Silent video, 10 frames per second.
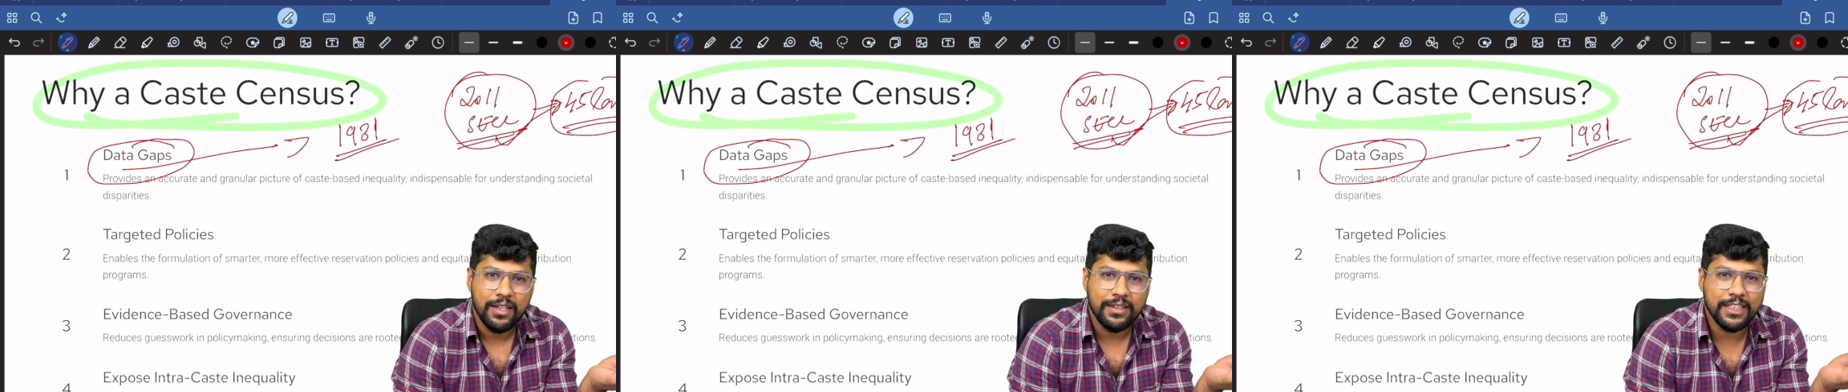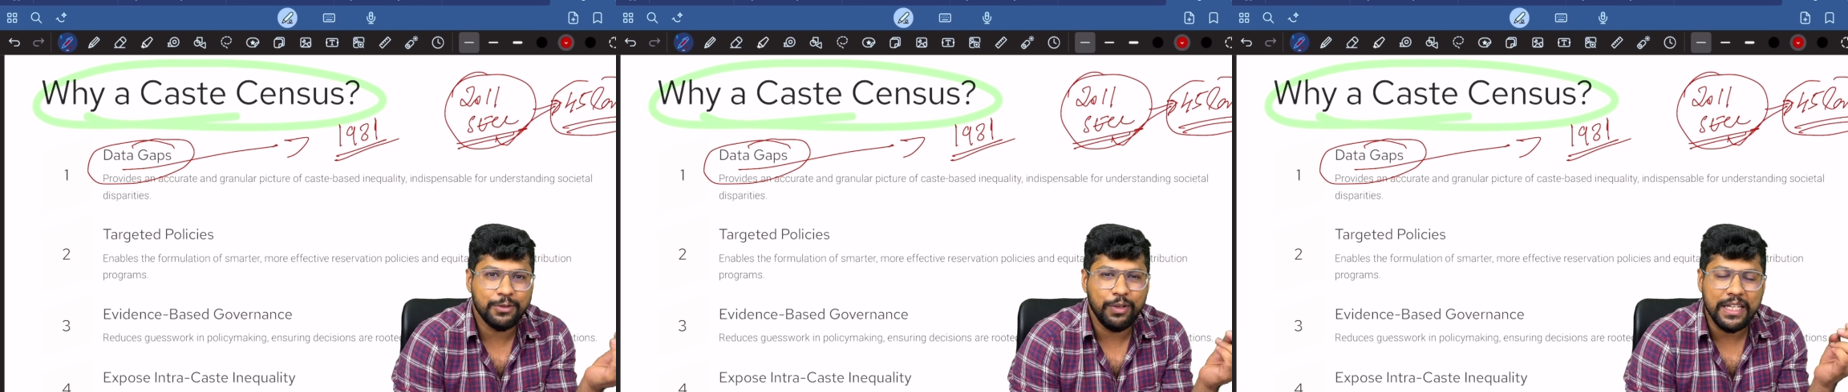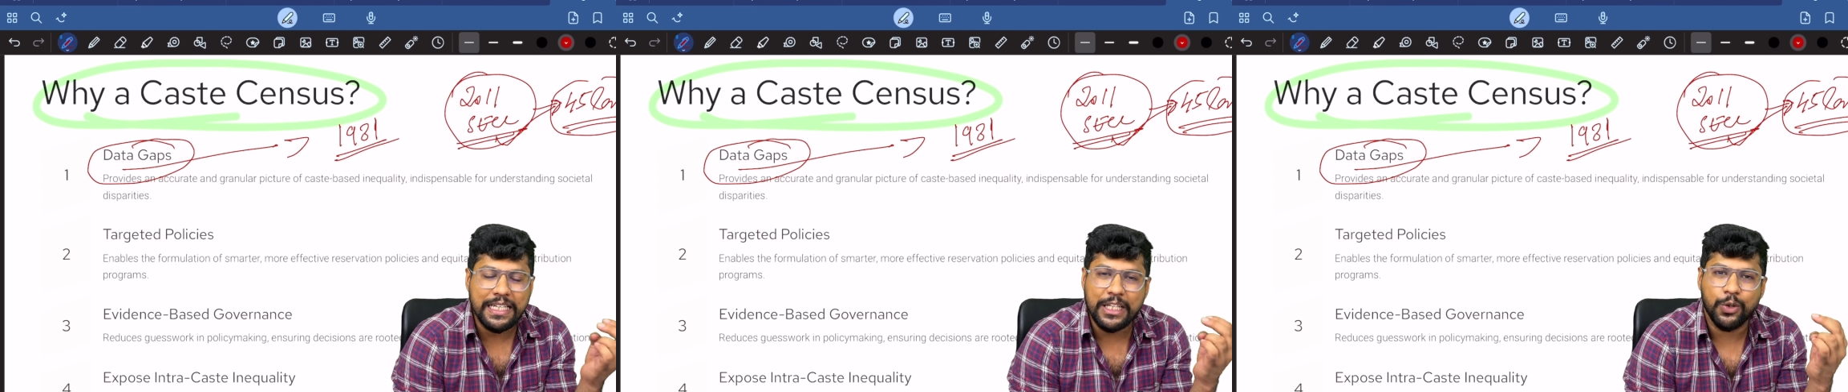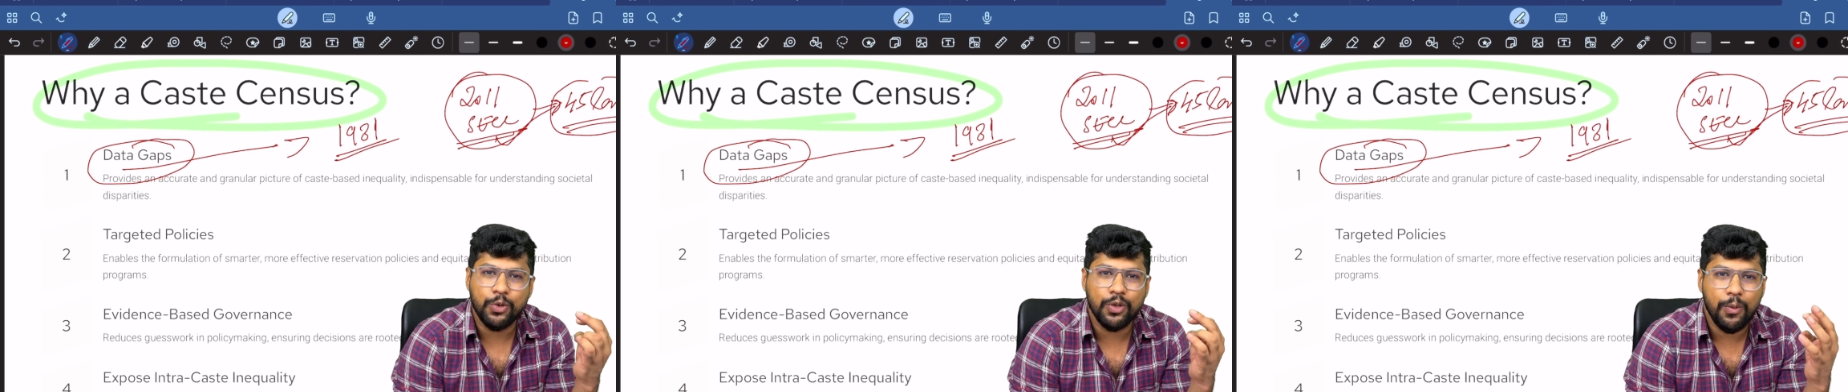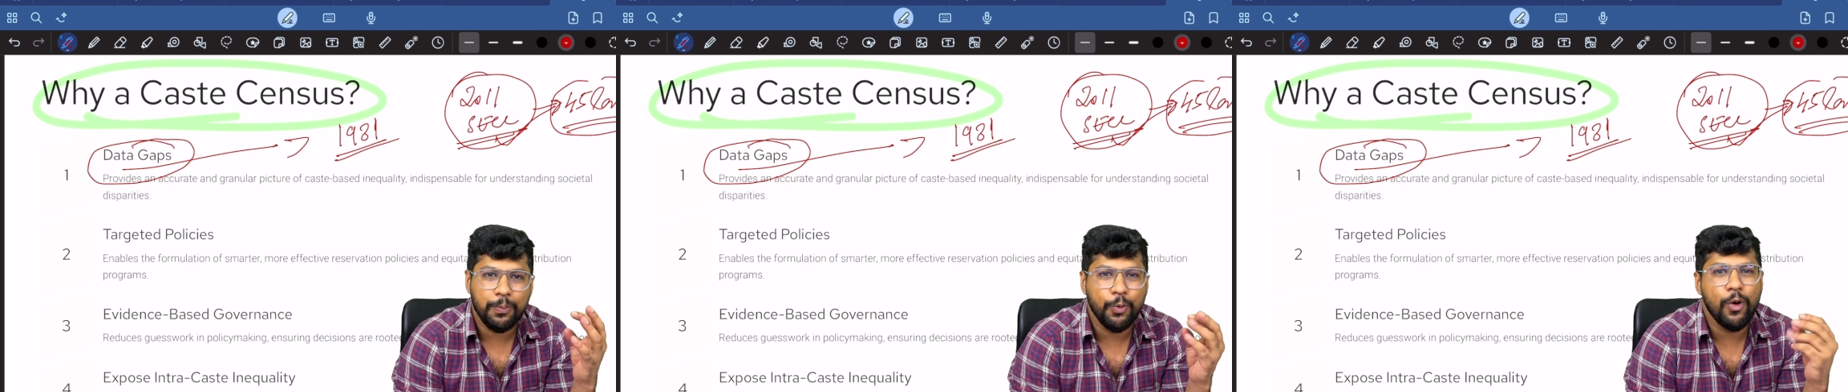this will lead to
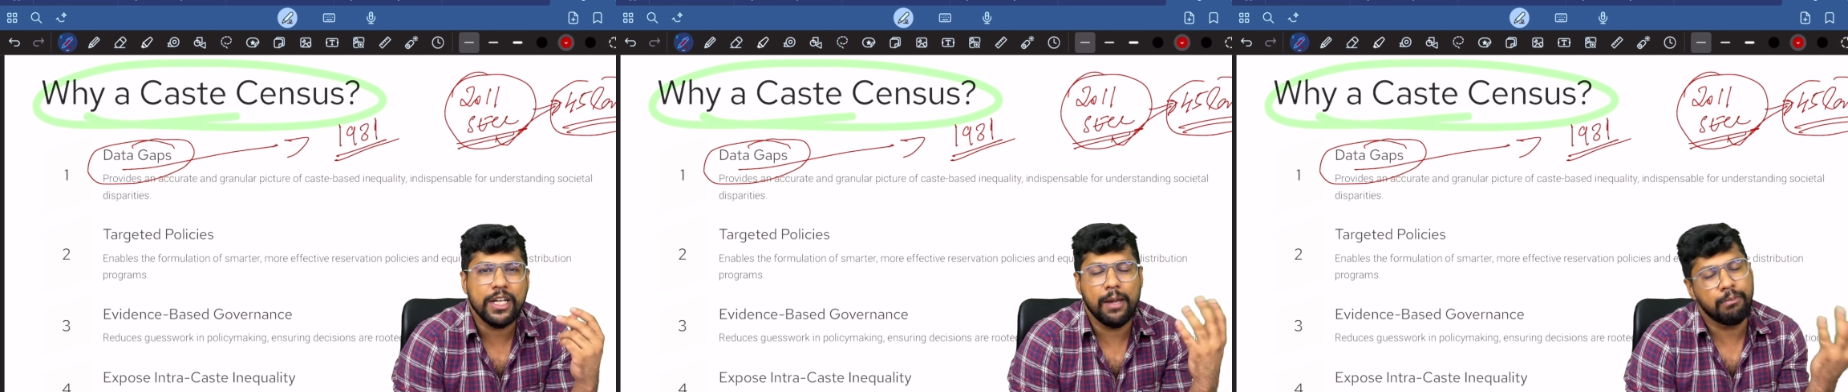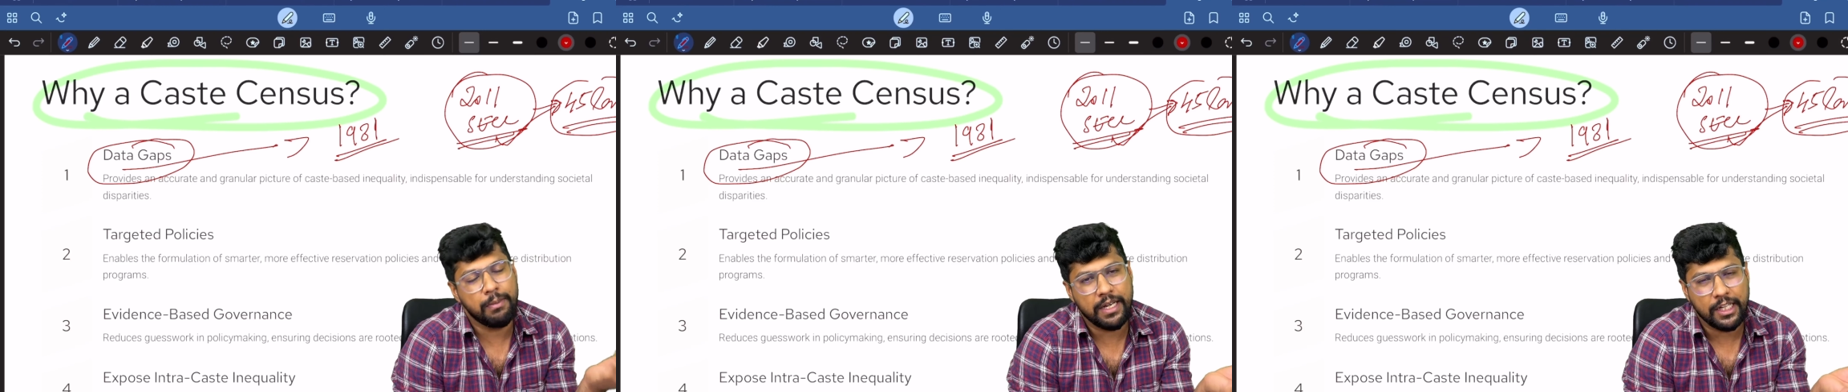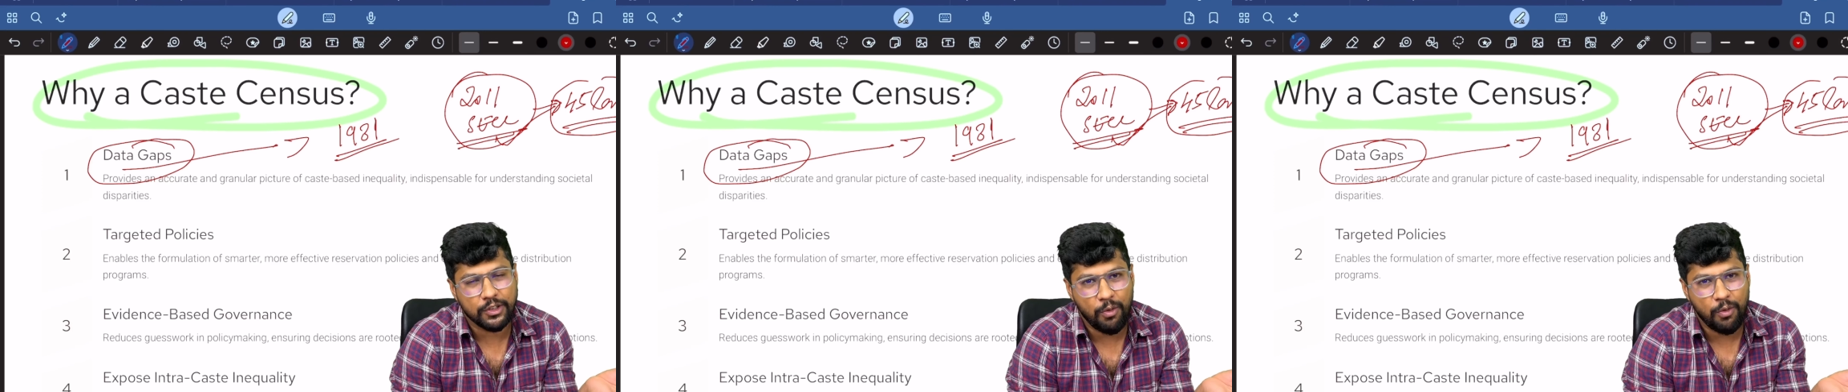poor implementation